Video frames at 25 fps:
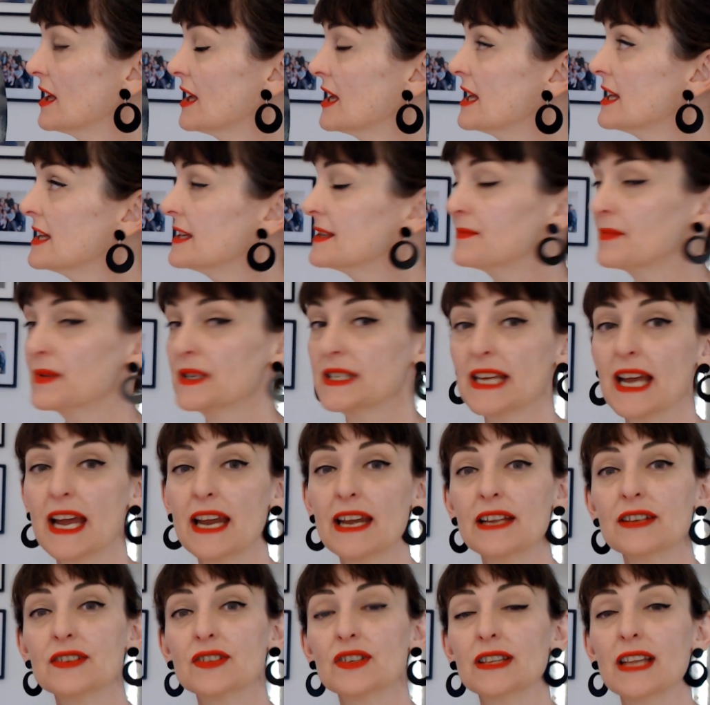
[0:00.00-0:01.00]
is
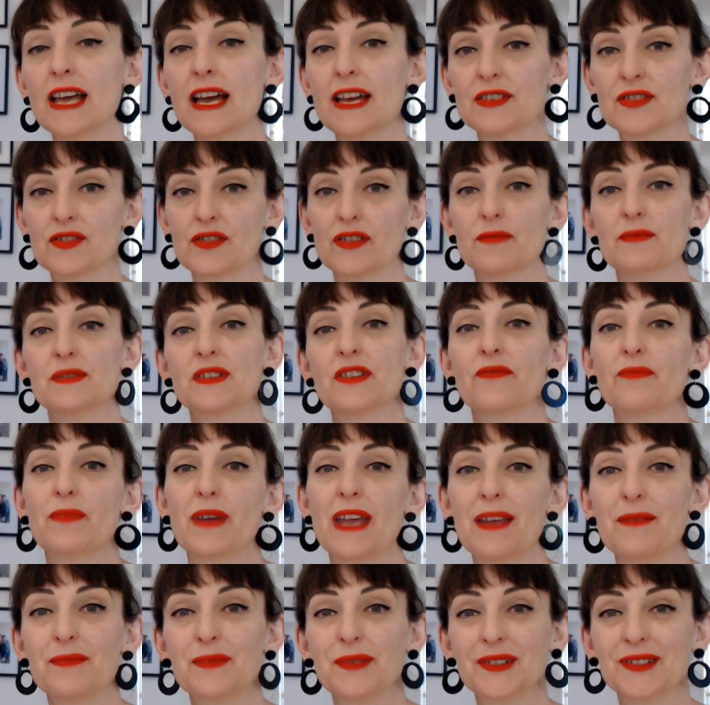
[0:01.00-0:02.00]
pertaining to large groups of
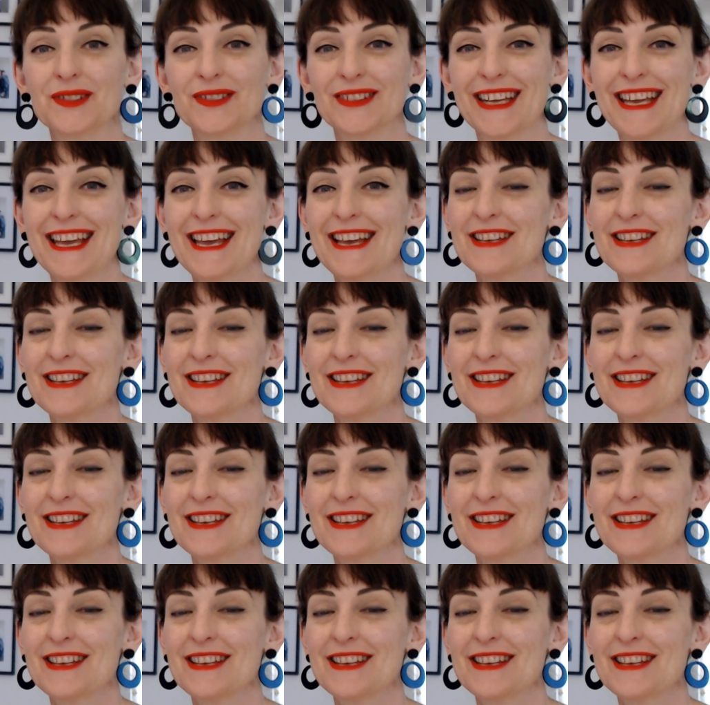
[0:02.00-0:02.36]
people.